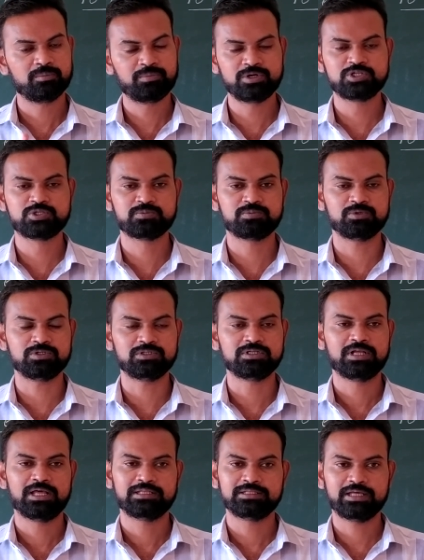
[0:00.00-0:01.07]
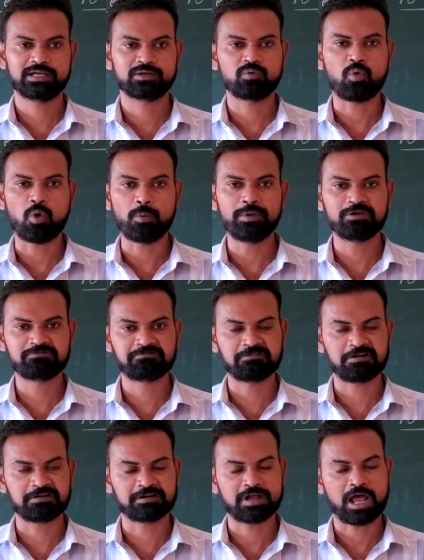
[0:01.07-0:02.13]
principle. Their obey
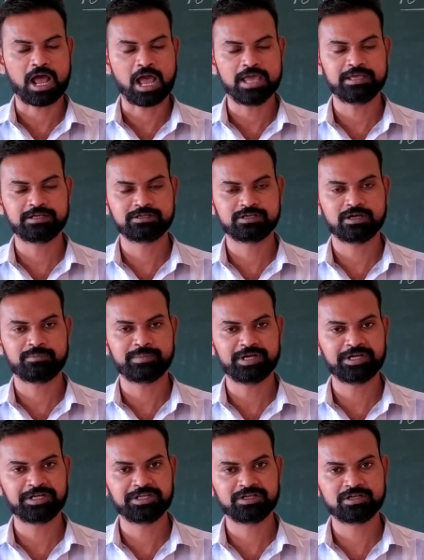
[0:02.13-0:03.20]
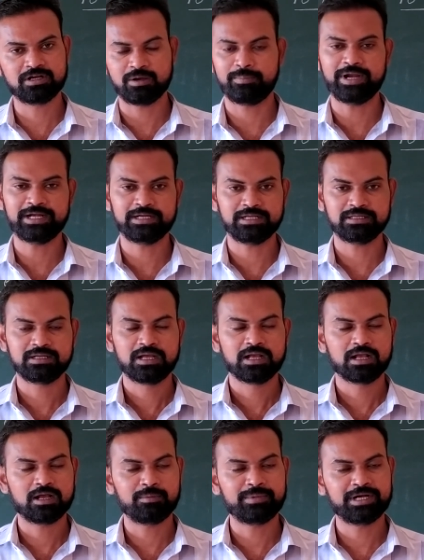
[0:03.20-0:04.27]
for higher
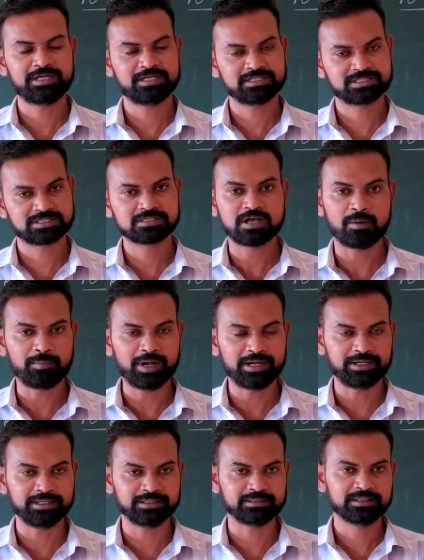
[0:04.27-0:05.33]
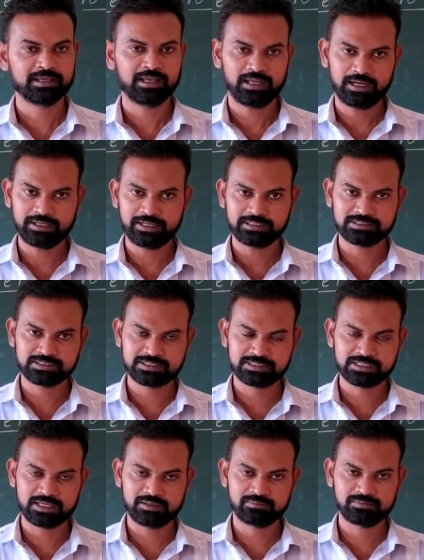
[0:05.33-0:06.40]
commanders commanding, and at the
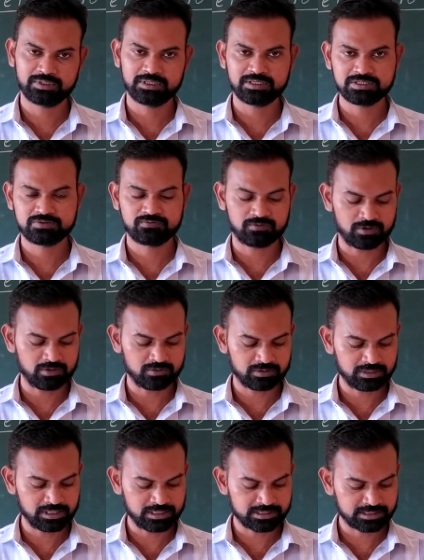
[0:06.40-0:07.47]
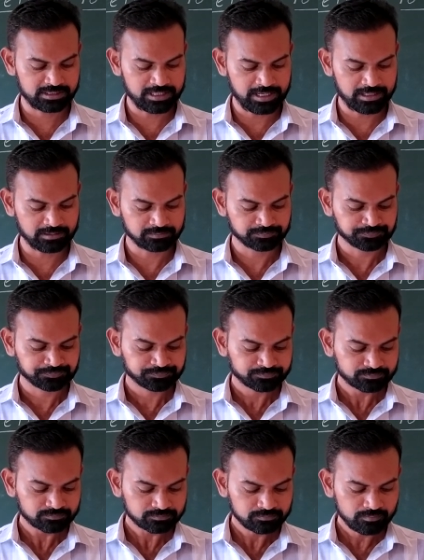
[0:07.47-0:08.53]
same he is followed that. Then
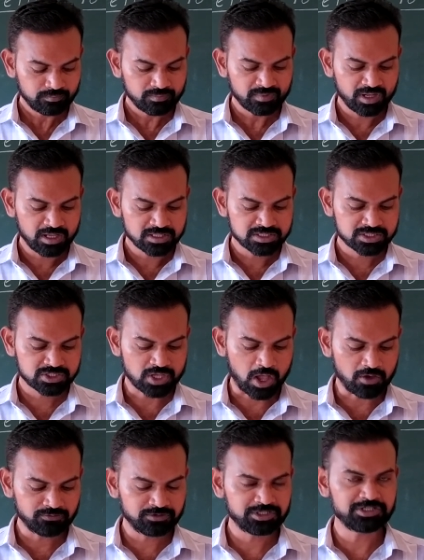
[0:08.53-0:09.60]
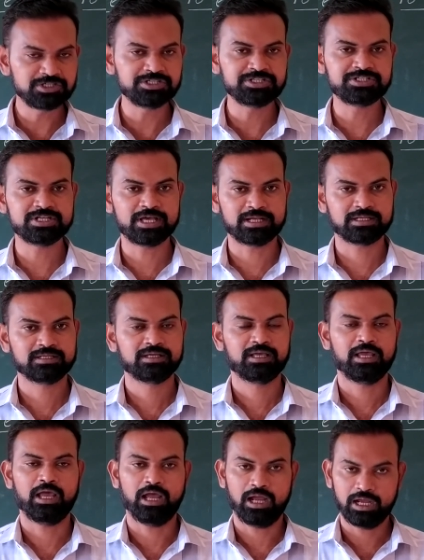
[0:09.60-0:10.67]
savvy leader
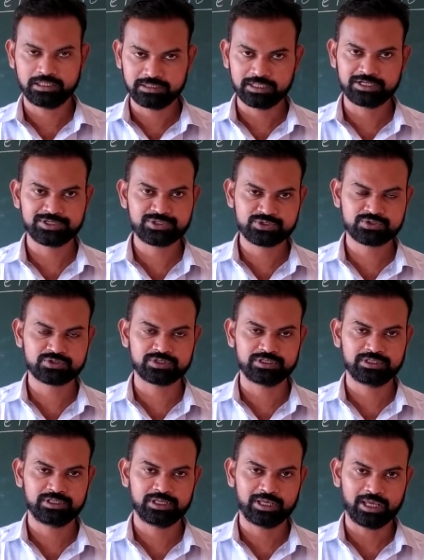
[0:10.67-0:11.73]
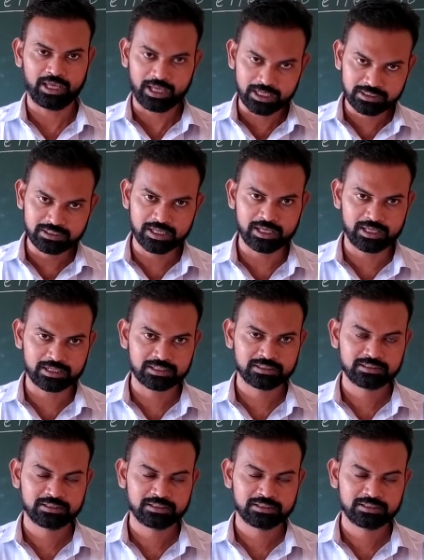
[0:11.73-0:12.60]
and their history in there,